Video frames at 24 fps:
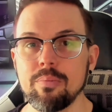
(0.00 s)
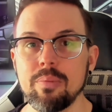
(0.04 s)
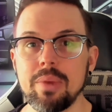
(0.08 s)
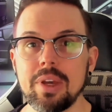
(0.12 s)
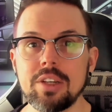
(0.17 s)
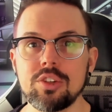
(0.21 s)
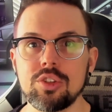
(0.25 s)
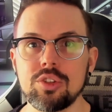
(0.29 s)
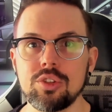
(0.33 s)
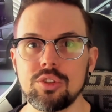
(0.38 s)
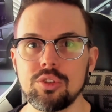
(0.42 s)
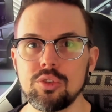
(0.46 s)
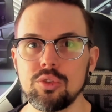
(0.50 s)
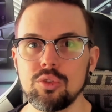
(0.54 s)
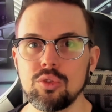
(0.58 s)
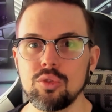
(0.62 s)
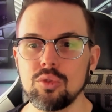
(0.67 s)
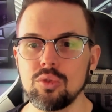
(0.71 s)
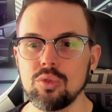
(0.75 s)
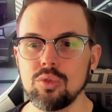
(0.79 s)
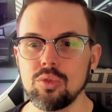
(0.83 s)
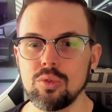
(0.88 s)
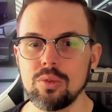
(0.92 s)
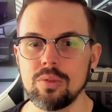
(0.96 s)
meant
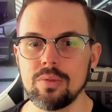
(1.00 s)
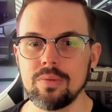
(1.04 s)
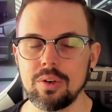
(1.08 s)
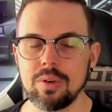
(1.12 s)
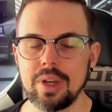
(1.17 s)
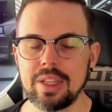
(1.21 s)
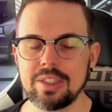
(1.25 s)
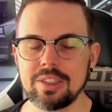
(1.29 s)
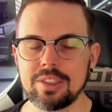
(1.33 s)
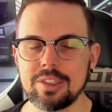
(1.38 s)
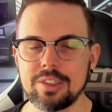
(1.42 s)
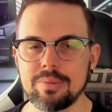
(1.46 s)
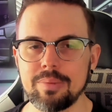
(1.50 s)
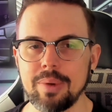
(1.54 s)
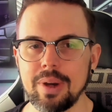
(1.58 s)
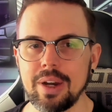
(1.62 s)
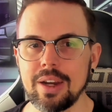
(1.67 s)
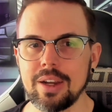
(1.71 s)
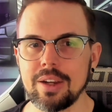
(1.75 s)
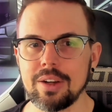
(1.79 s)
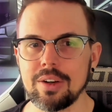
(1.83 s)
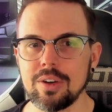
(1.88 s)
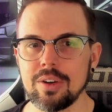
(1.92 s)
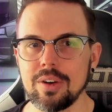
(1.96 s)
to
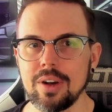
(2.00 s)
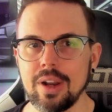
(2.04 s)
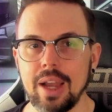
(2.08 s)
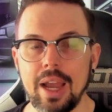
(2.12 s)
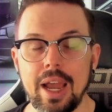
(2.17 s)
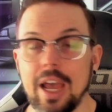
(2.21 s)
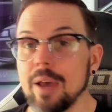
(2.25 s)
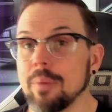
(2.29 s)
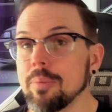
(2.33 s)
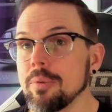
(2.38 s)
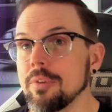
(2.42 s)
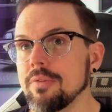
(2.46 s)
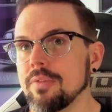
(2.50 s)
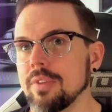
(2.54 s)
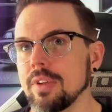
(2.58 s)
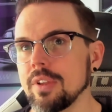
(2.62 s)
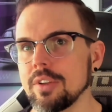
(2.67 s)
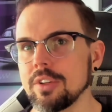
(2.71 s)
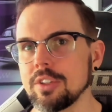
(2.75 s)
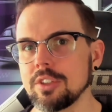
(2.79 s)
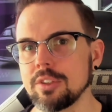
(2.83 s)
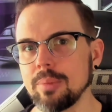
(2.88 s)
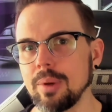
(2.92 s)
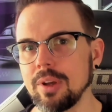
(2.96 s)
inspire happy
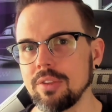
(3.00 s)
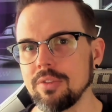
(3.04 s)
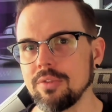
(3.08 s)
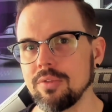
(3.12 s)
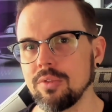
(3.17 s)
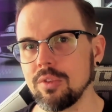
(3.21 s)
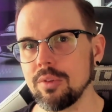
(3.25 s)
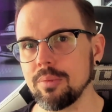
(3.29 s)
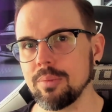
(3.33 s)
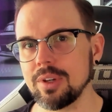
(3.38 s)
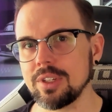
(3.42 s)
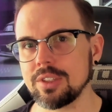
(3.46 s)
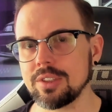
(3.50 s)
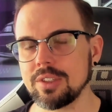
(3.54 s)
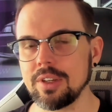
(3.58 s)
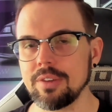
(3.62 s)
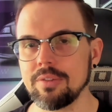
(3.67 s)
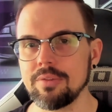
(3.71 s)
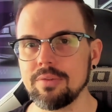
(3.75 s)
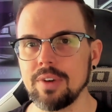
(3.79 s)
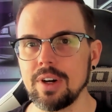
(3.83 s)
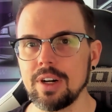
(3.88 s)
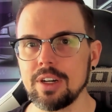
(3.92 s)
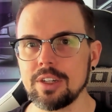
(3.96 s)
feelings about the Ford Mustang
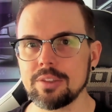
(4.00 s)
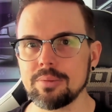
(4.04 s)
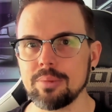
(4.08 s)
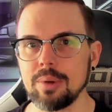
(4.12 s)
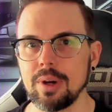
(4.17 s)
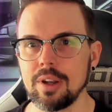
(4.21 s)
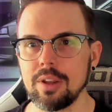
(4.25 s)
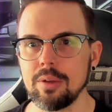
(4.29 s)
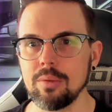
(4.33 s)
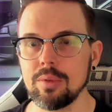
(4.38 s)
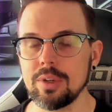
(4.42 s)
Fox Body,